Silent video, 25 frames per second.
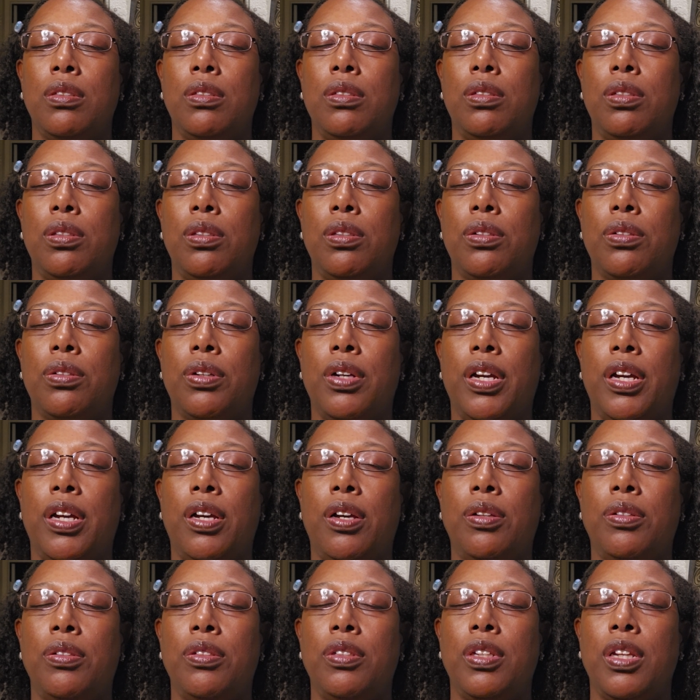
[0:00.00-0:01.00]
to the
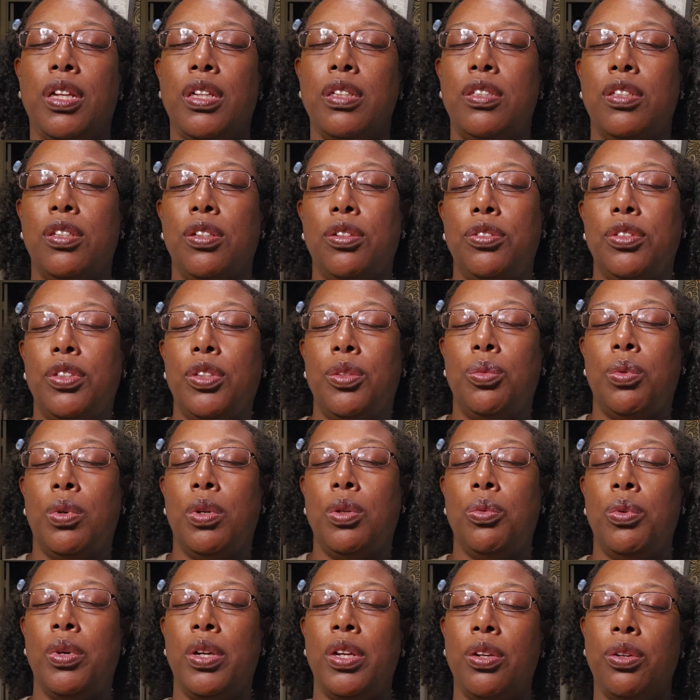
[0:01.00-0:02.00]
ground, not tilted
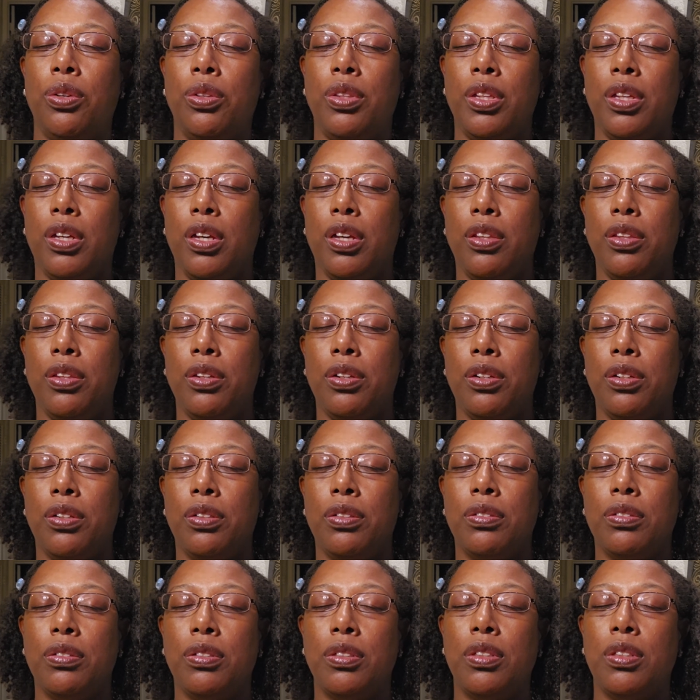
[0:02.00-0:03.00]
one way or the other,
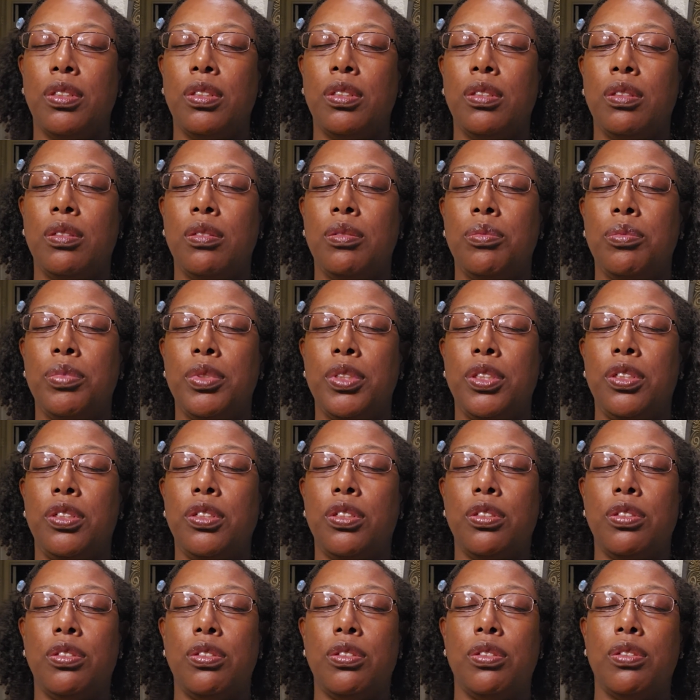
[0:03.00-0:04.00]
but
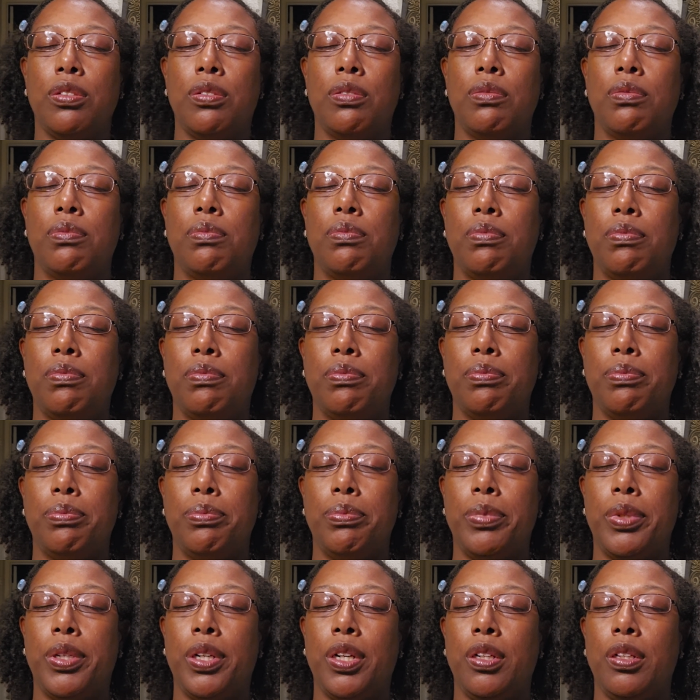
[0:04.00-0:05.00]
just
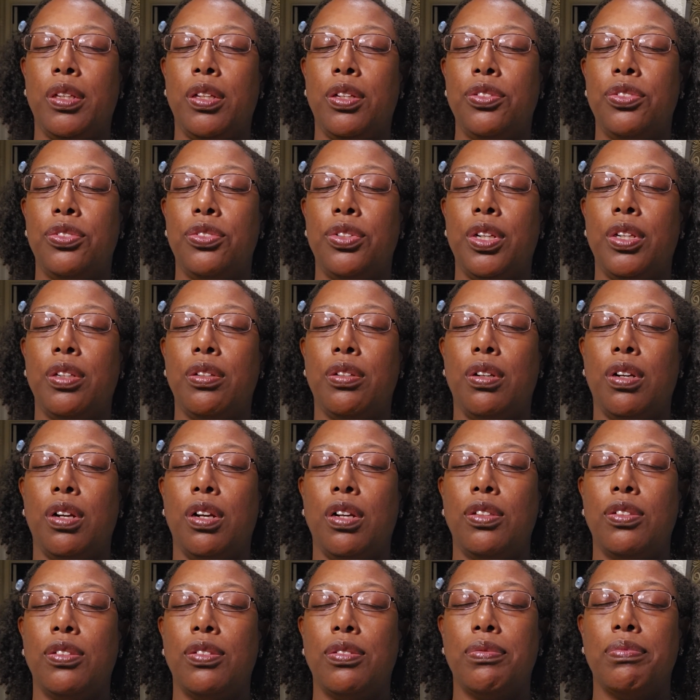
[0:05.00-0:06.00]
parallel straight
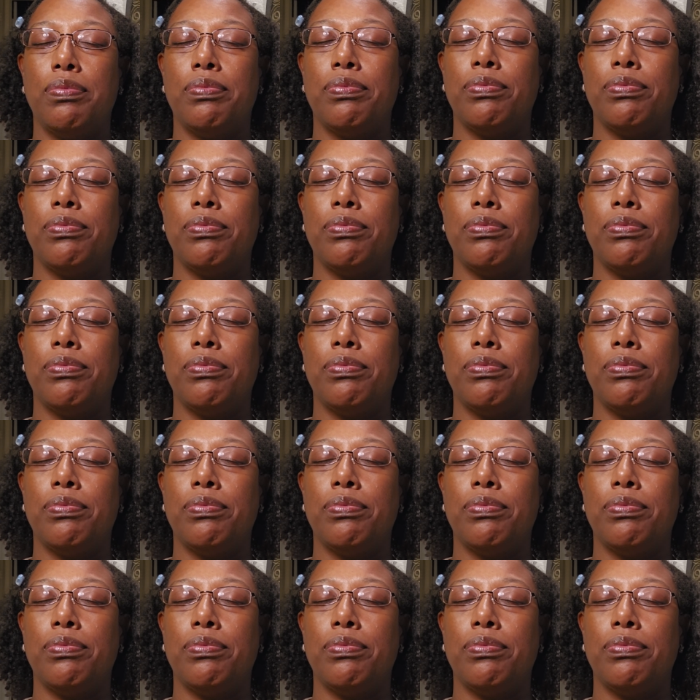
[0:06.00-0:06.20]
across.